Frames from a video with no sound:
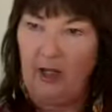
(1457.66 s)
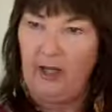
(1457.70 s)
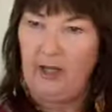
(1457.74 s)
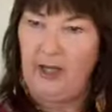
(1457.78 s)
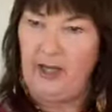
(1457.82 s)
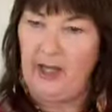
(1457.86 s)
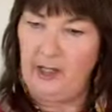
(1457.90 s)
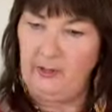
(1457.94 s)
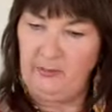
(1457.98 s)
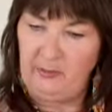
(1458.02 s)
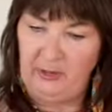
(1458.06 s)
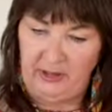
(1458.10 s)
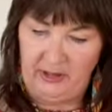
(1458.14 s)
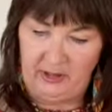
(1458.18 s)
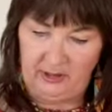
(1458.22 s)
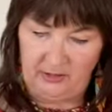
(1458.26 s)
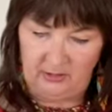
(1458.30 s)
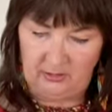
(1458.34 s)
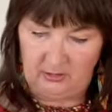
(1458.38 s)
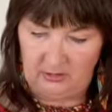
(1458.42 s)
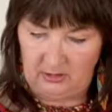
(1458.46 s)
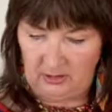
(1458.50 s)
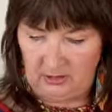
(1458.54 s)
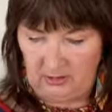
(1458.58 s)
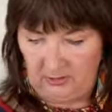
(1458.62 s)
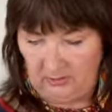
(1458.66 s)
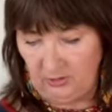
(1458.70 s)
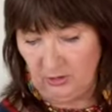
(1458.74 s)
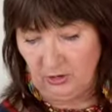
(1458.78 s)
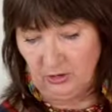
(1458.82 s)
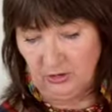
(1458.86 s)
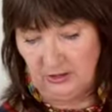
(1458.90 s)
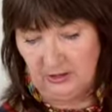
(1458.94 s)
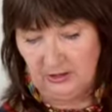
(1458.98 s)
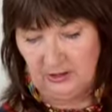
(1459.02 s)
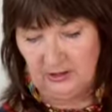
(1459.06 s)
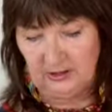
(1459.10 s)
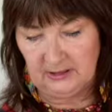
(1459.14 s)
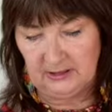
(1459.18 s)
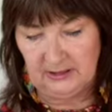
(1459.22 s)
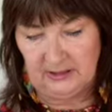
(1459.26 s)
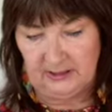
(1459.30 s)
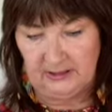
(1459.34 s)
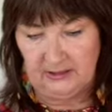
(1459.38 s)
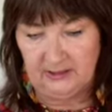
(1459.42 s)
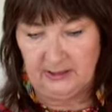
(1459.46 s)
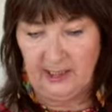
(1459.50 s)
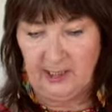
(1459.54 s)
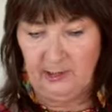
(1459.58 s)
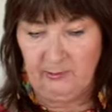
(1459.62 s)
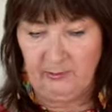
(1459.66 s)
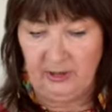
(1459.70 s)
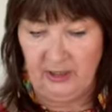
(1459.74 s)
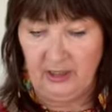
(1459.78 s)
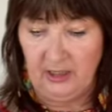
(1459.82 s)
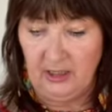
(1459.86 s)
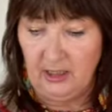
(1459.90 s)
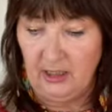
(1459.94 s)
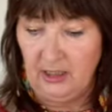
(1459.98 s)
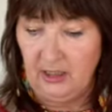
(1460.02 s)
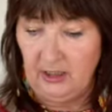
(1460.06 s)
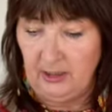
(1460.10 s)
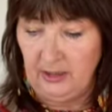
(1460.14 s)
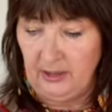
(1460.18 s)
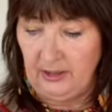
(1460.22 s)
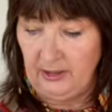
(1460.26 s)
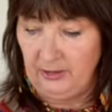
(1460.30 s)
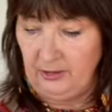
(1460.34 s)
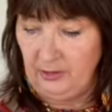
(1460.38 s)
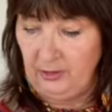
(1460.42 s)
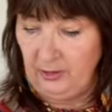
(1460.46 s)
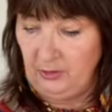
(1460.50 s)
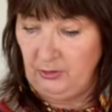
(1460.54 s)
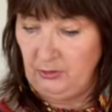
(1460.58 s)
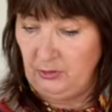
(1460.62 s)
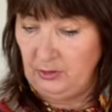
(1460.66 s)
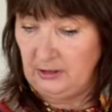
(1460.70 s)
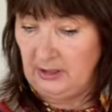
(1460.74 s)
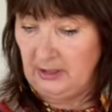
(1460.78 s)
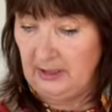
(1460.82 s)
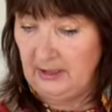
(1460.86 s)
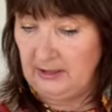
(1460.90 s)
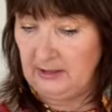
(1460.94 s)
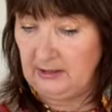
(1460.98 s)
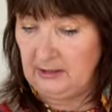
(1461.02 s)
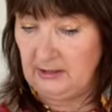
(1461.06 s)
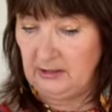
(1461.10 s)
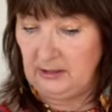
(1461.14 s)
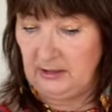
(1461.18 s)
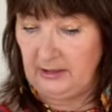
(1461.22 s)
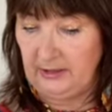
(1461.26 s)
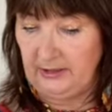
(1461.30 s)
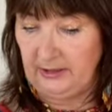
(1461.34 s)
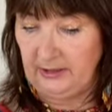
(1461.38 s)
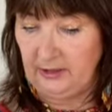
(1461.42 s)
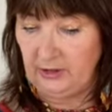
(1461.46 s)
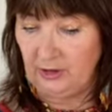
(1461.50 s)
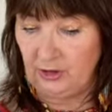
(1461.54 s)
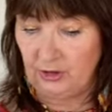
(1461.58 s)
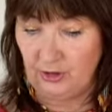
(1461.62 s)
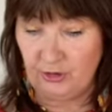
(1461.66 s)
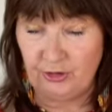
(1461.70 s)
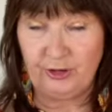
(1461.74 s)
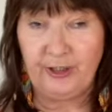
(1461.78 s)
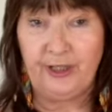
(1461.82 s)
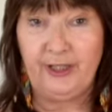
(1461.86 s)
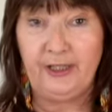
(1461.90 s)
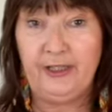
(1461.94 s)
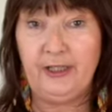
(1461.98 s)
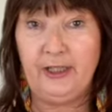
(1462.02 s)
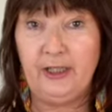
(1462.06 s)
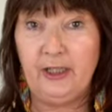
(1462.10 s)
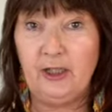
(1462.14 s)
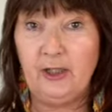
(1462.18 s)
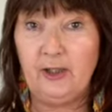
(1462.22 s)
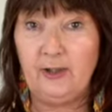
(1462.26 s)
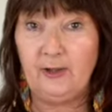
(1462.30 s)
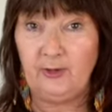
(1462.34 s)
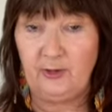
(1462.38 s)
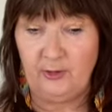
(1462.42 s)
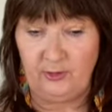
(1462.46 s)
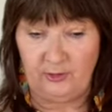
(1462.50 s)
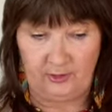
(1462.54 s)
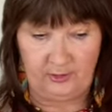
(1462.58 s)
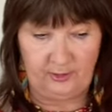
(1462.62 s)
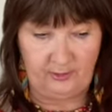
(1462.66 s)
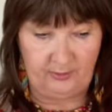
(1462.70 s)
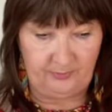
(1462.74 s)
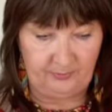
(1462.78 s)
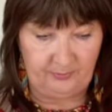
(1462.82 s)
hem it, cut it to size, hem it, and use it as a straining cloth.